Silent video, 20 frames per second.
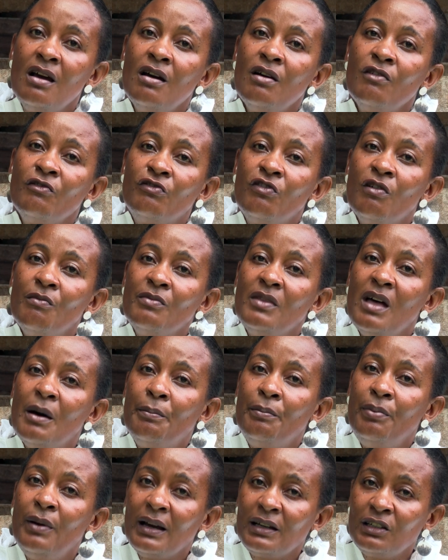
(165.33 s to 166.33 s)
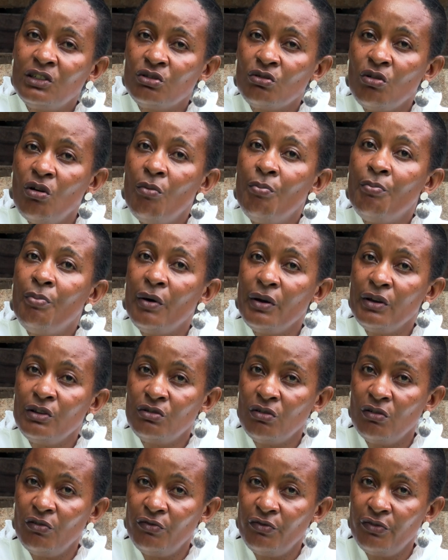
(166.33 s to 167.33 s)
from the practical
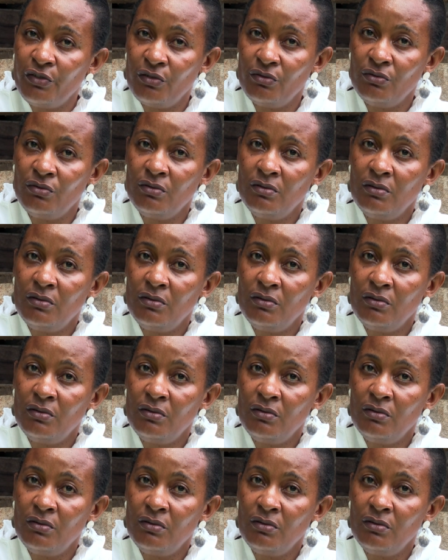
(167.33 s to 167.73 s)
point of view.